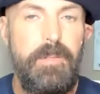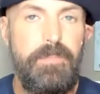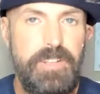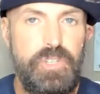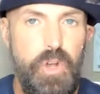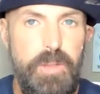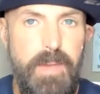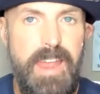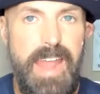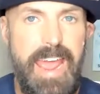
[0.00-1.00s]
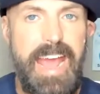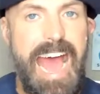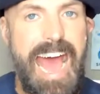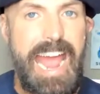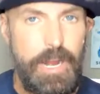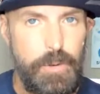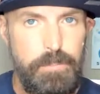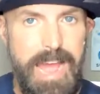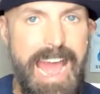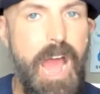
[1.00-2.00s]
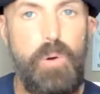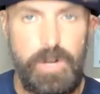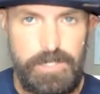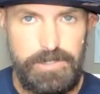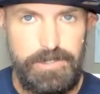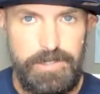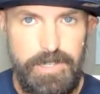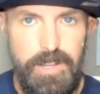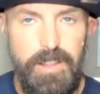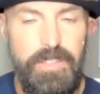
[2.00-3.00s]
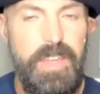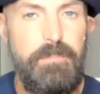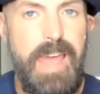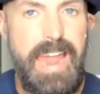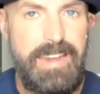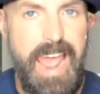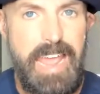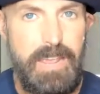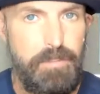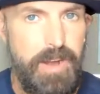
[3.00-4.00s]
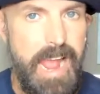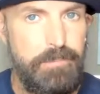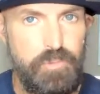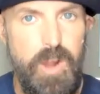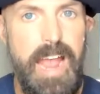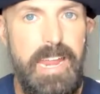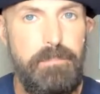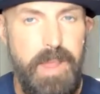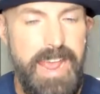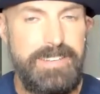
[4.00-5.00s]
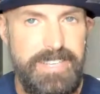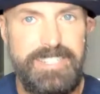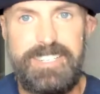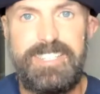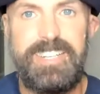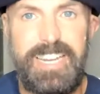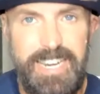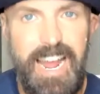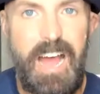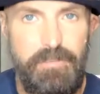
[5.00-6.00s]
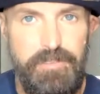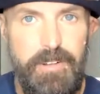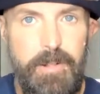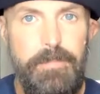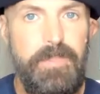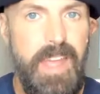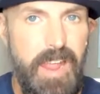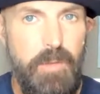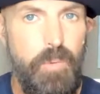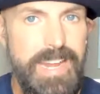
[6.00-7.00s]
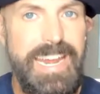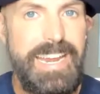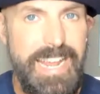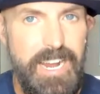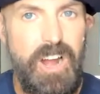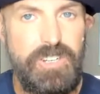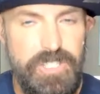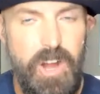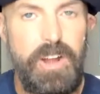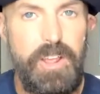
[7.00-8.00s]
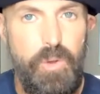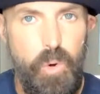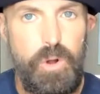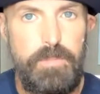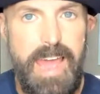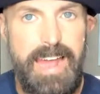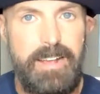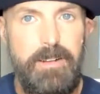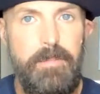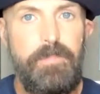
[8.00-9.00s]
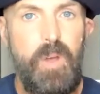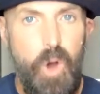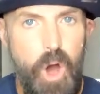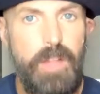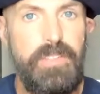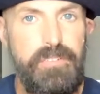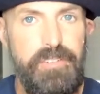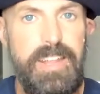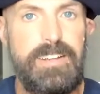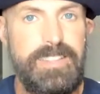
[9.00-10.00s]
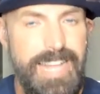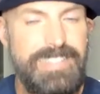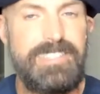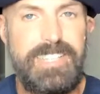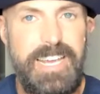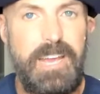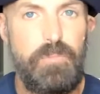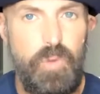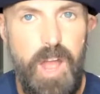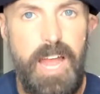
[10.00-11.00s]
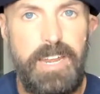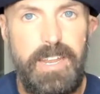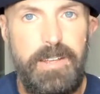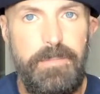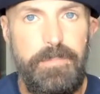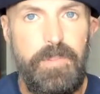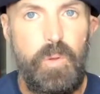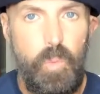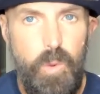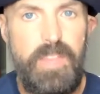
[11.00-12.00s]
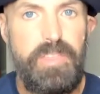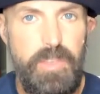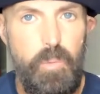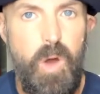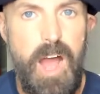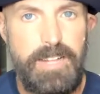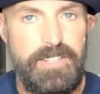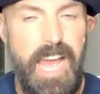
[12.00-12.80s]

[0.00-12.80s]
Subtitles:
This could have been a higher power than Matt Nagy. Perhaps Ryan Pace had seen enough, and we need to get our starting quarterback on the field. Let's see him run with the ones.